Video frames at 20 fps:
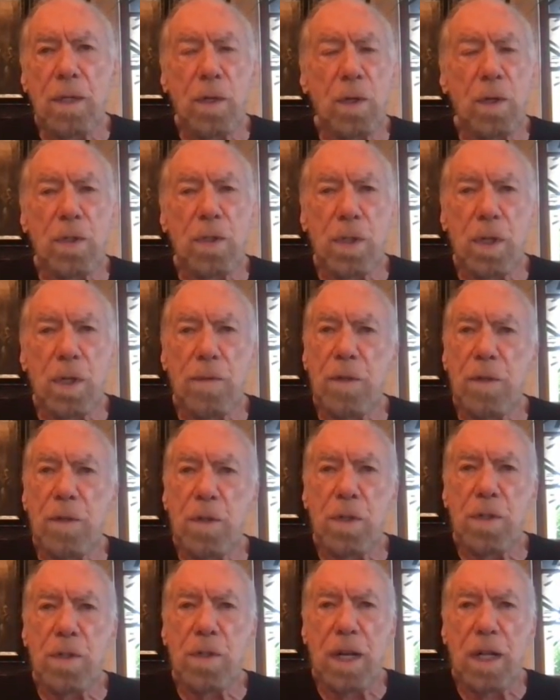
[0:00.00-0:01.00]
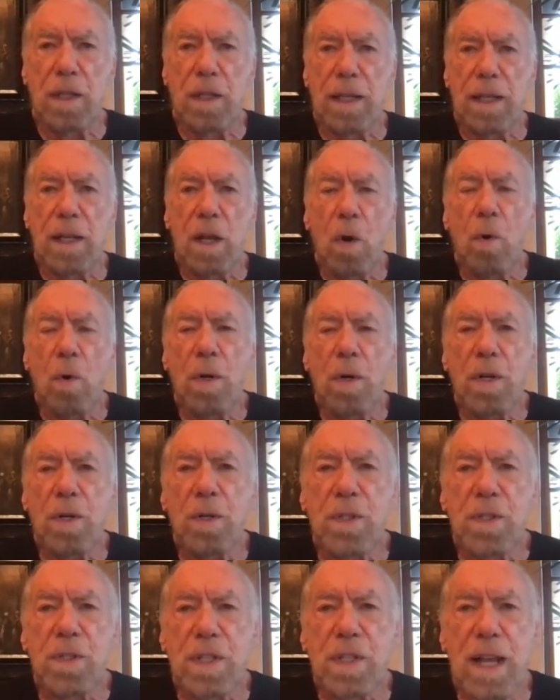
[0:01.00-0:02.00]
your service you're selling, or
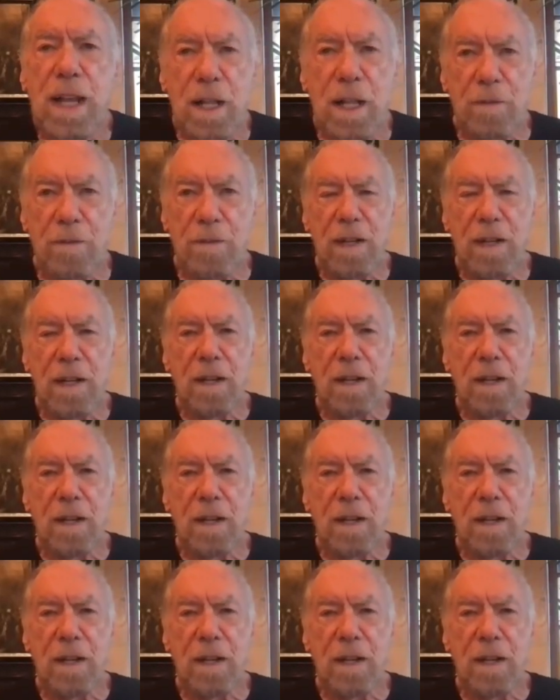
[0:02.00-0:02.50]
yourself